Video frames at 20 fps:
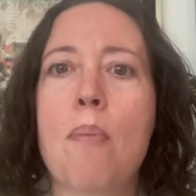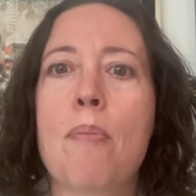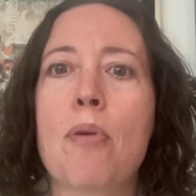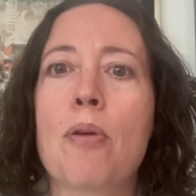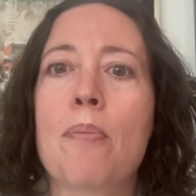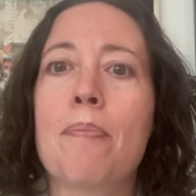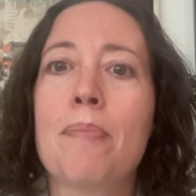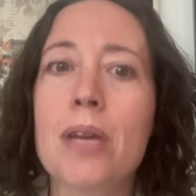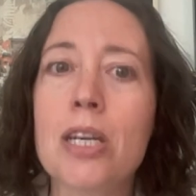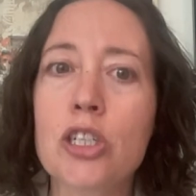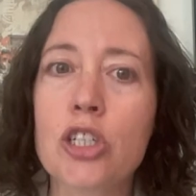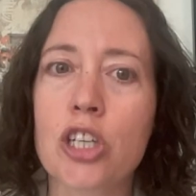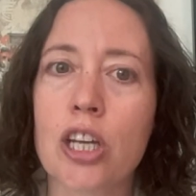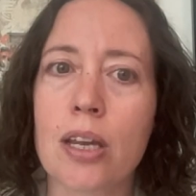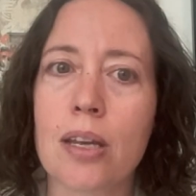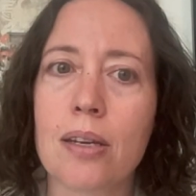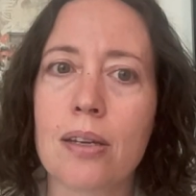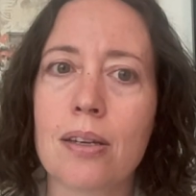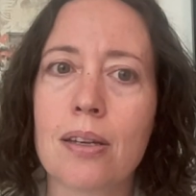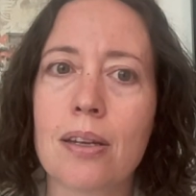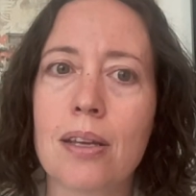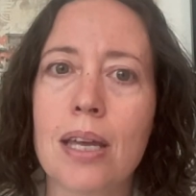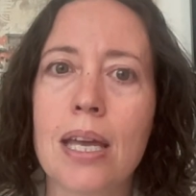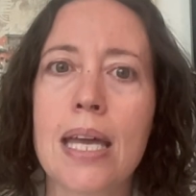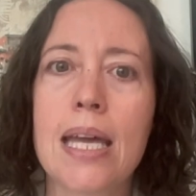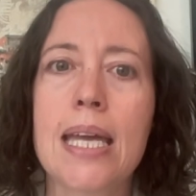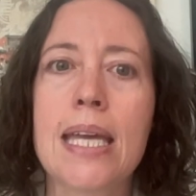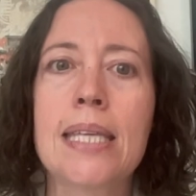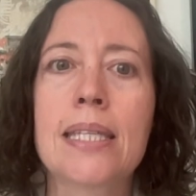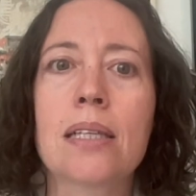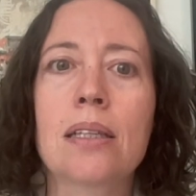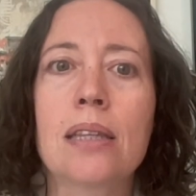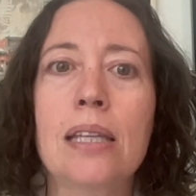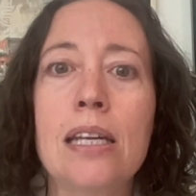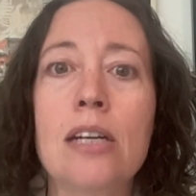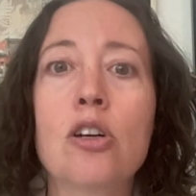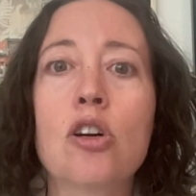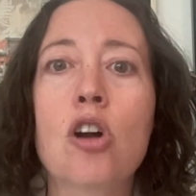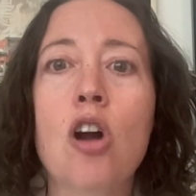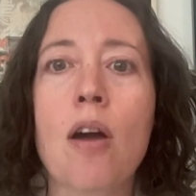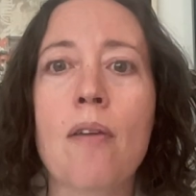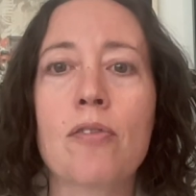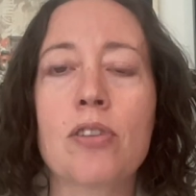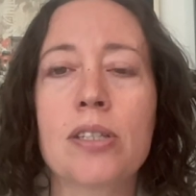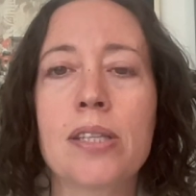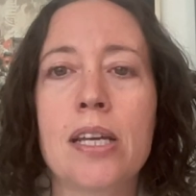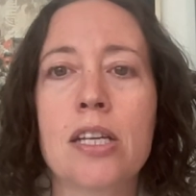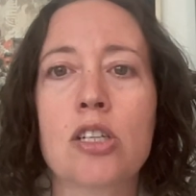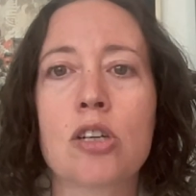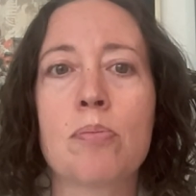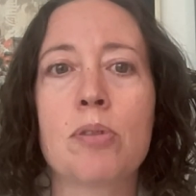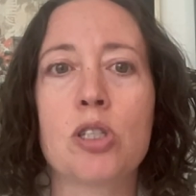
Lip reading: Permission is a legal conversation